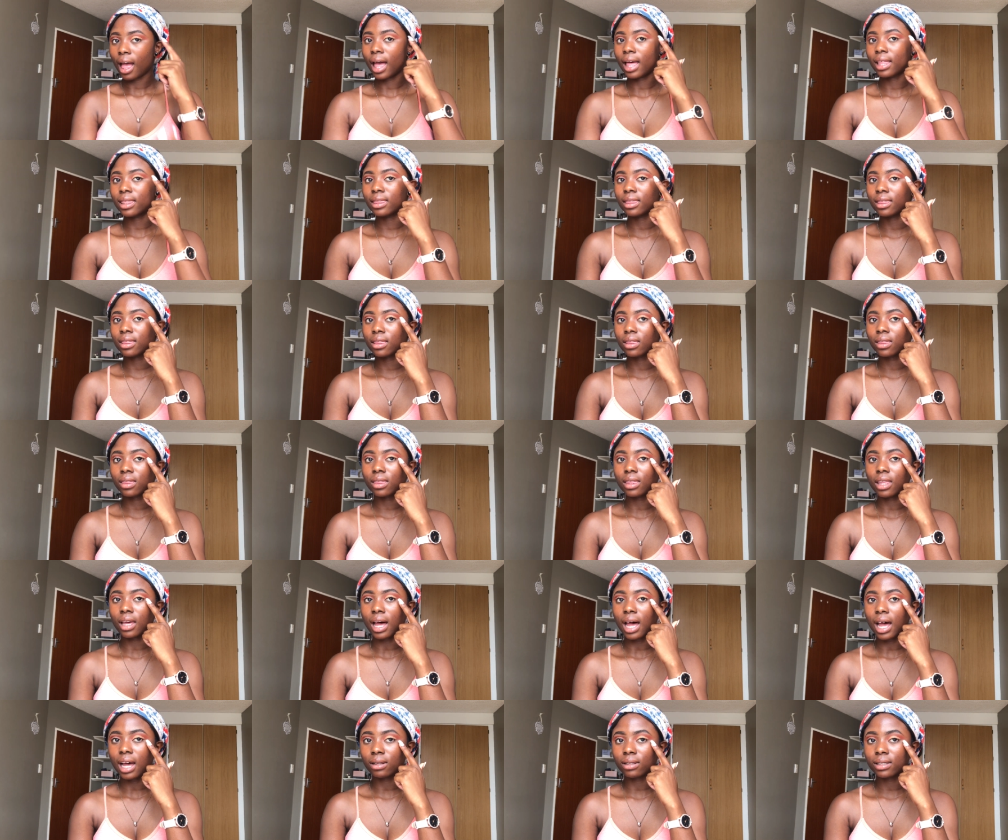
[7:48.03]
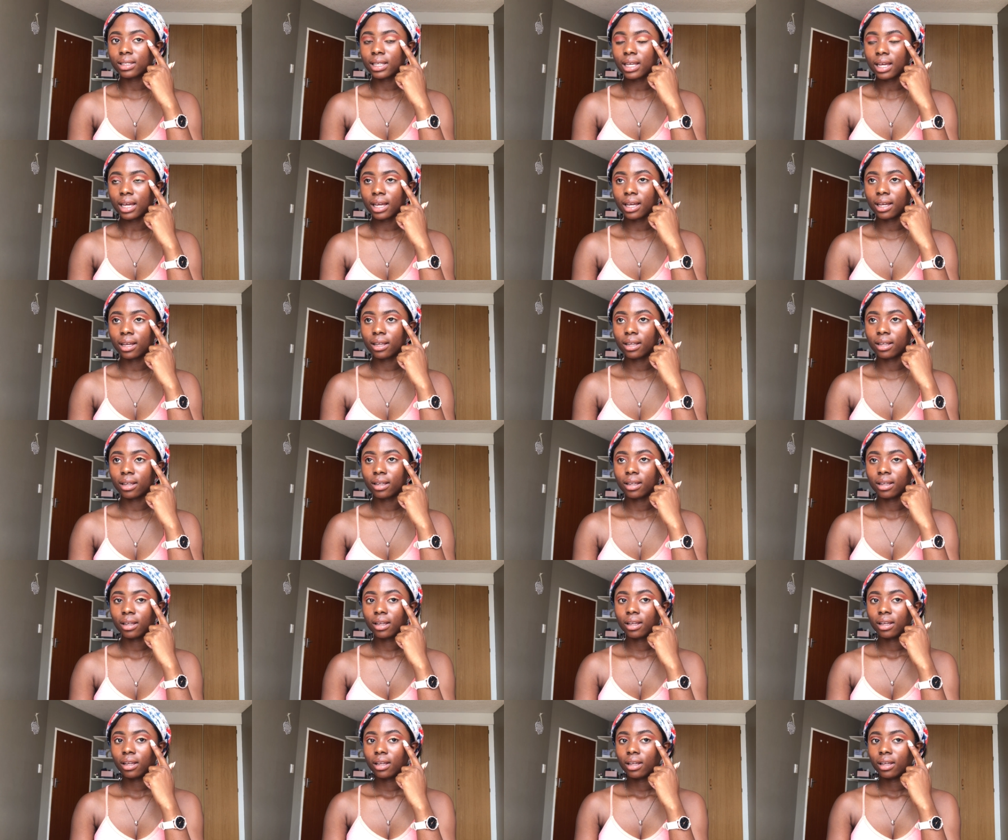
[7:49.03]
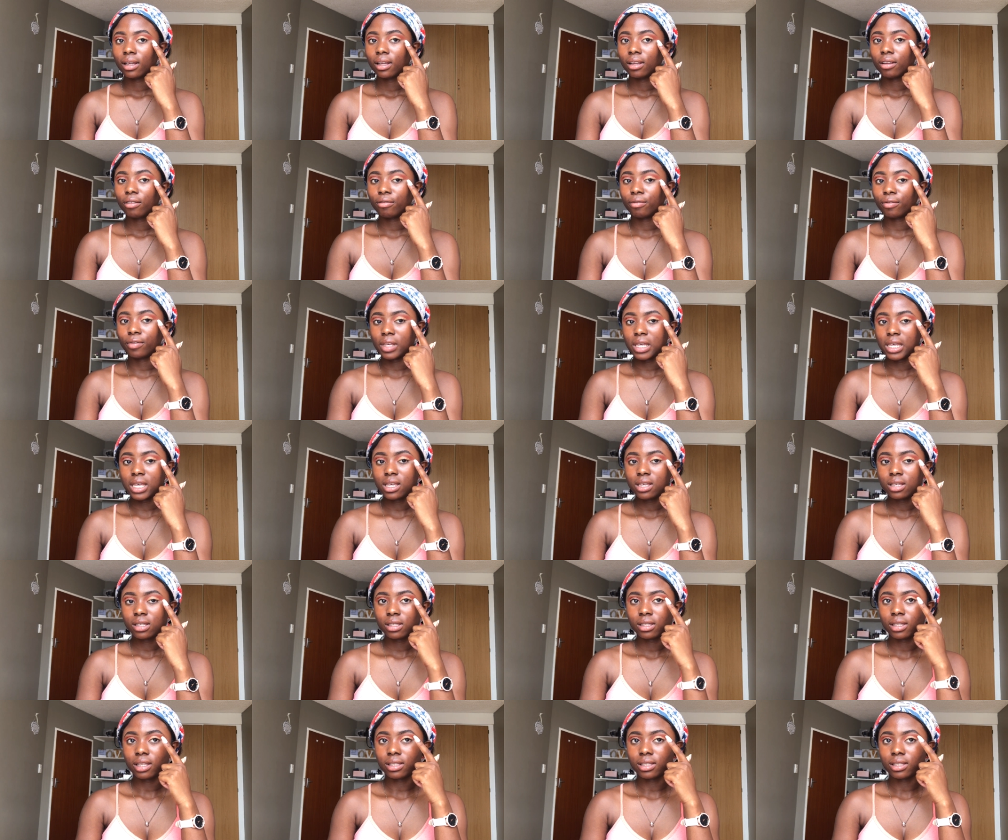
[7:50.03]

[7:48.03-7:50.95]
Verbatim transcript: and the outer V.